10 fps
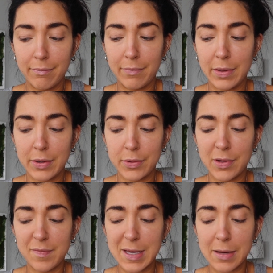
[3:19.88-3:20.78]
I don't know who
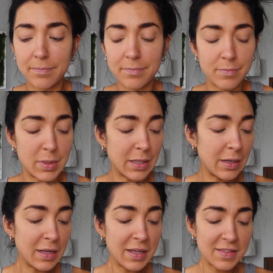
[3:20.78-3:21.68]
I've become, but
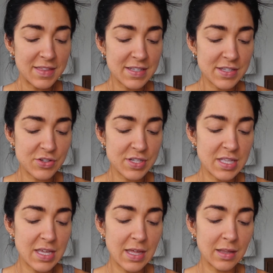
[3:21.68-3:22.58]
this is just
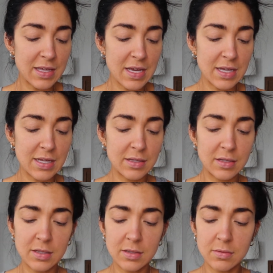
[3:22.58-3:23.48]
the Ilia,
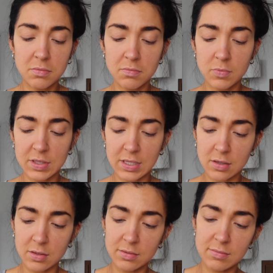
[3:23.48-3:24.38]
what's it called?